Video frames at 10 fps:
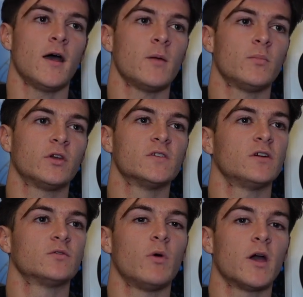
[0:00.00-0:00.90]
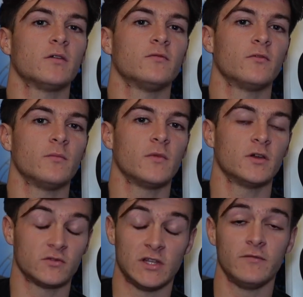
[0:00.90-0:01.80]
And because I was
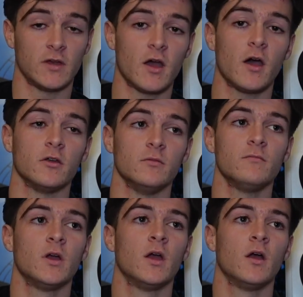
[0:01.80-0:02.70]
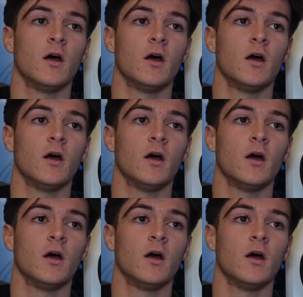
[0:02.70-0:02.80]
living at home,